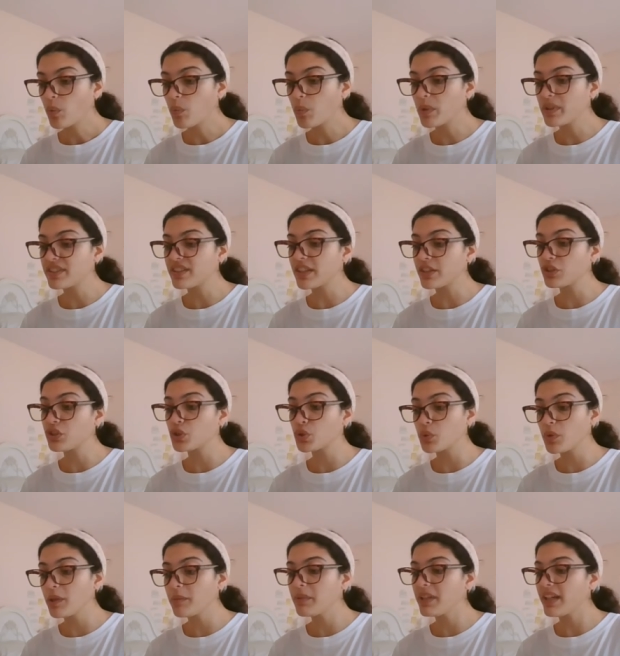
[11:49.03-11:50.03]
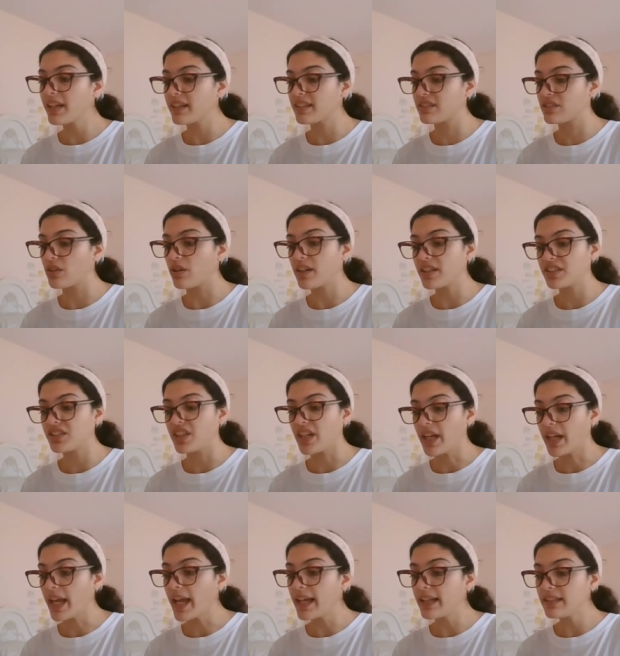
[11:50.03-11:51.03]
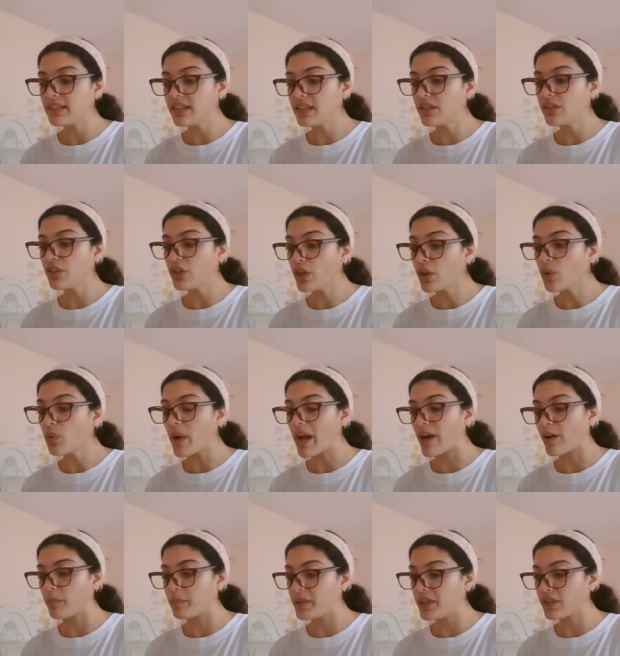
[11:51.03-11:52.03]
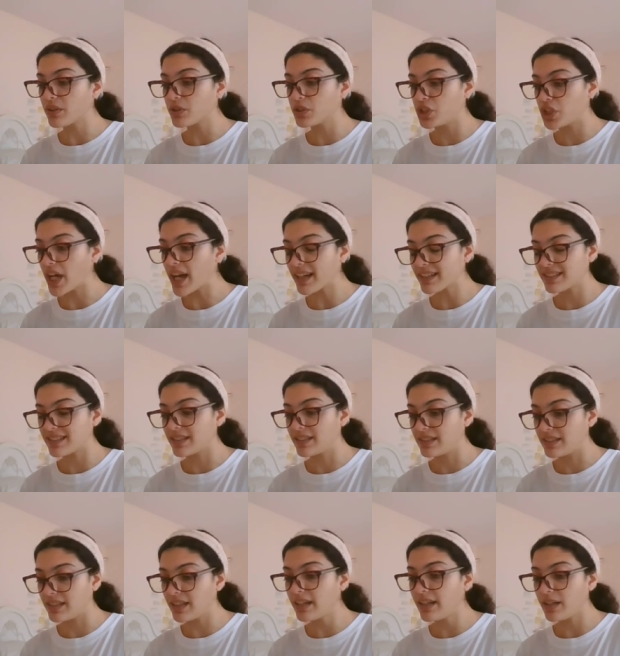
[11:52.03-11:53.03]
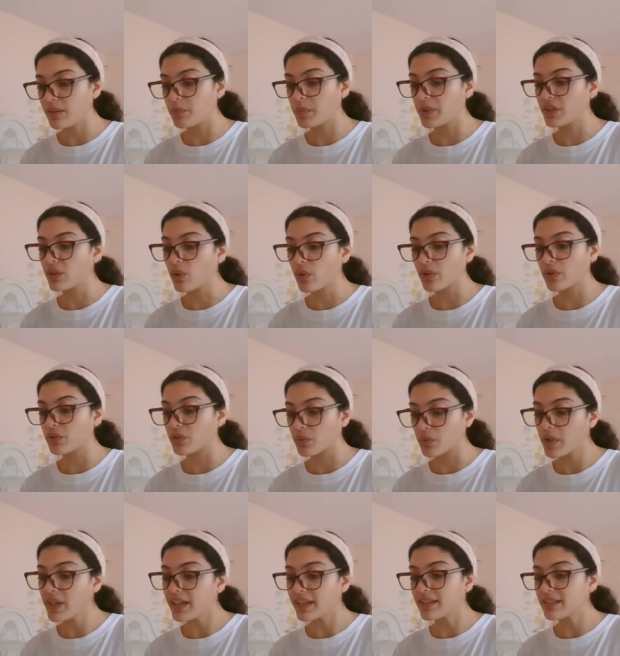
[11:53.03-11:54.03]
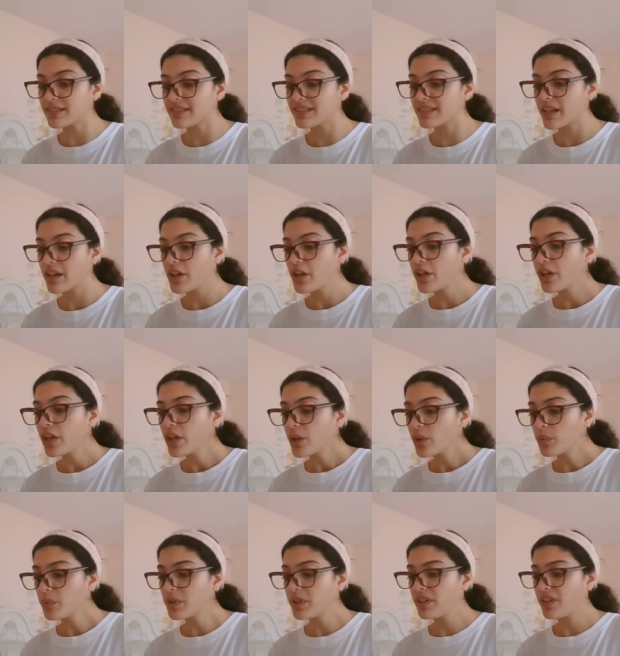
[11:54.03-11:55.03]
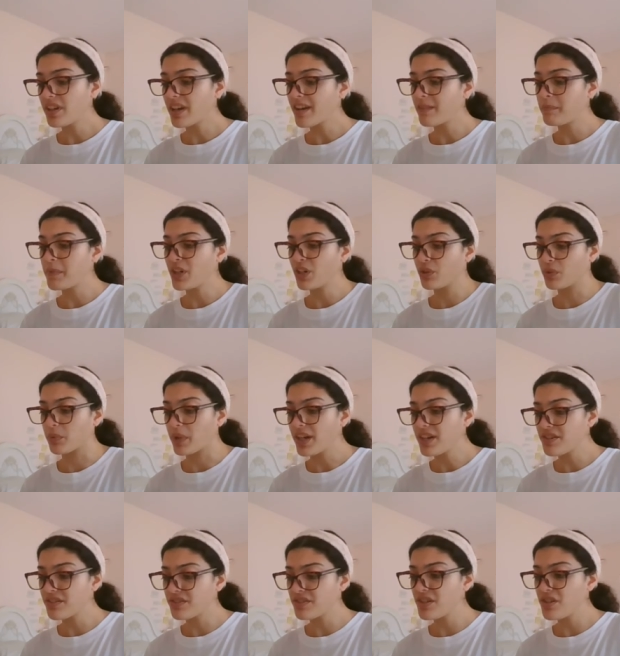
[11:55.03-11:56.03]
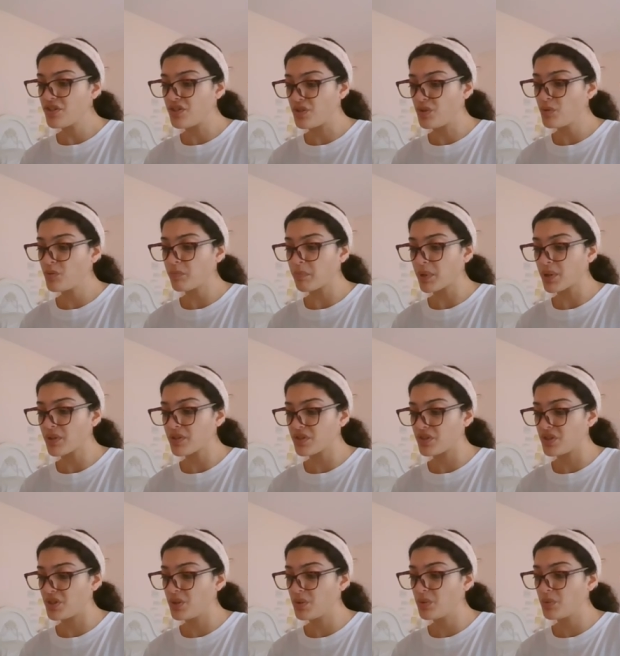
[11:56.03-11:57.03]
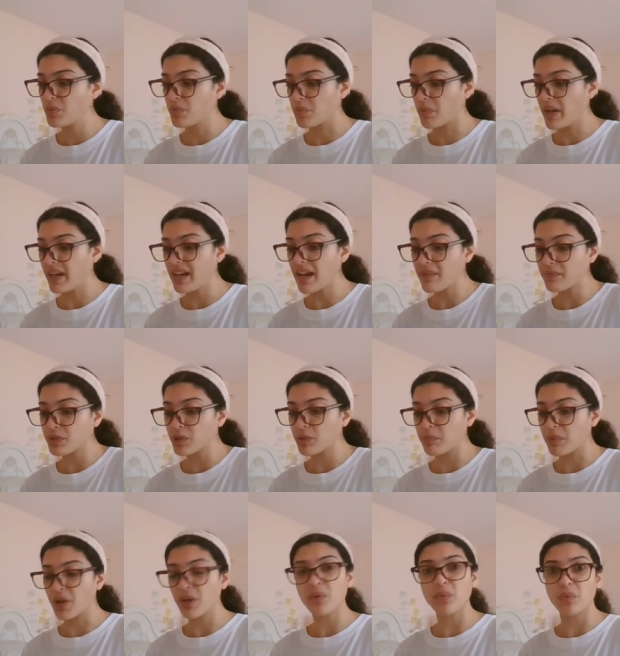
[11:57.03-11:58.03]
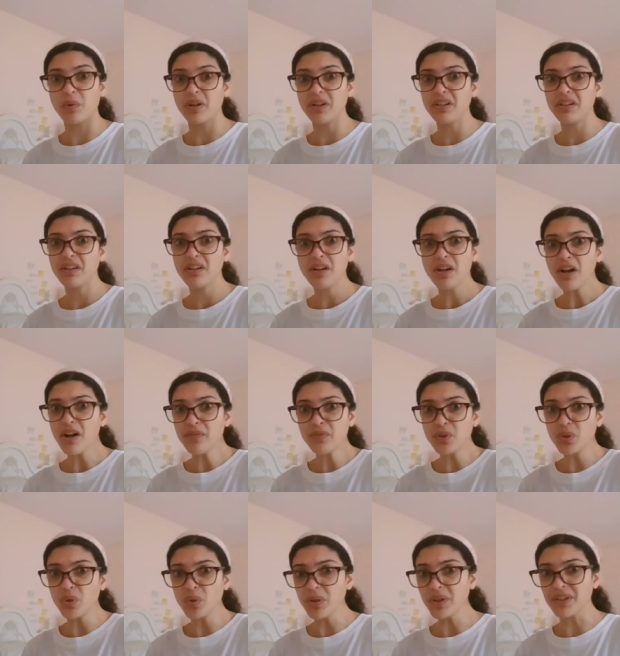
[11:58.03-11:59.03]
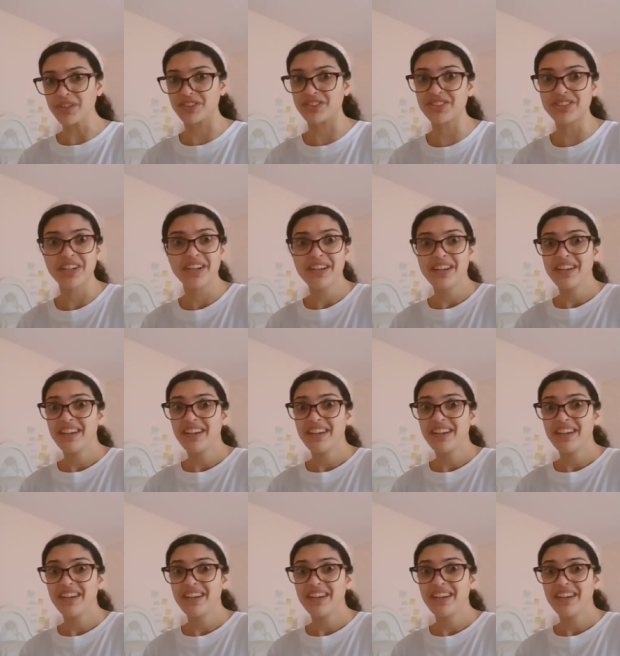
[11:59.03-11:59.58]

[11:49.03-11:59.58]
was extremely exhausting, and didn't know how Peter Jackson did it with Lord of the Rings. Would it have been great to see Dune Part 2 right after Part 1? Of course.